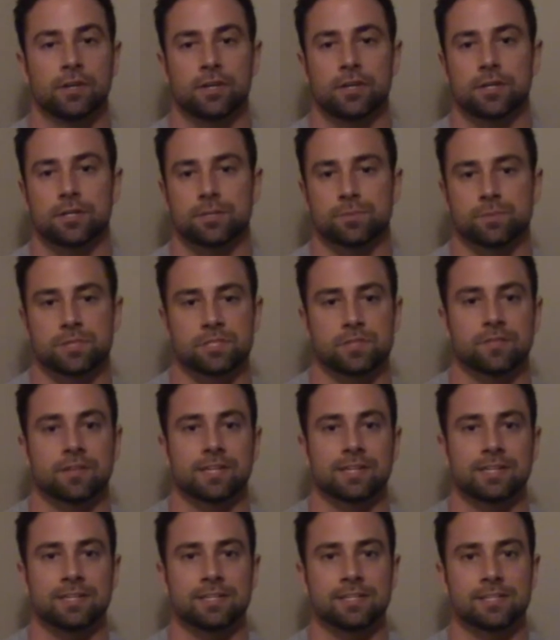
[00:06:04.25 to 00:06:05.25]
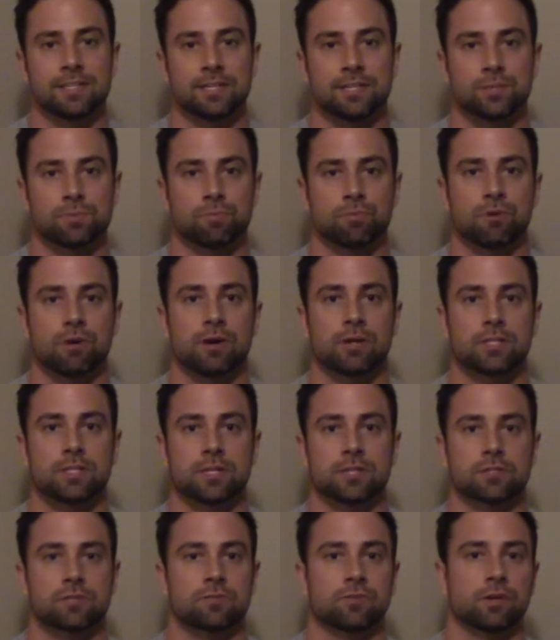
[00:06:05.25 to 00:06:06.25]
a specific disease
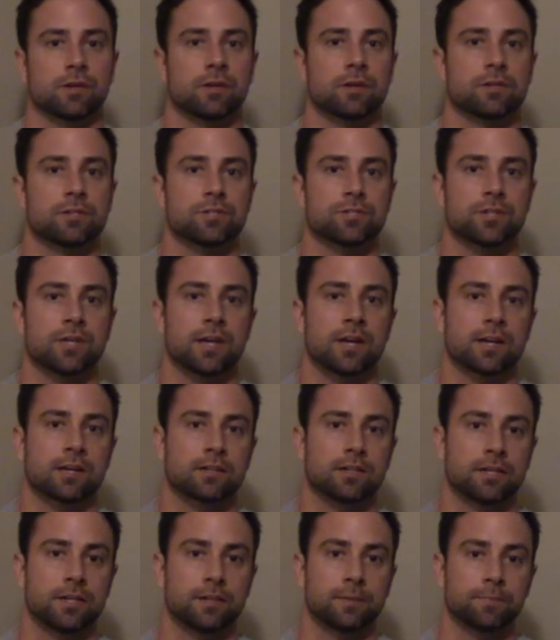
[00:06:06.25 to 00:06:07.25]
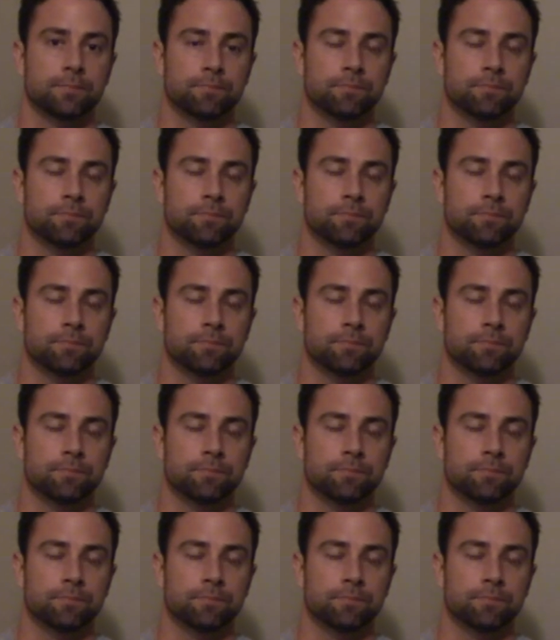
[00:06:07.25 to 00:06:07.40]
process going on genetically.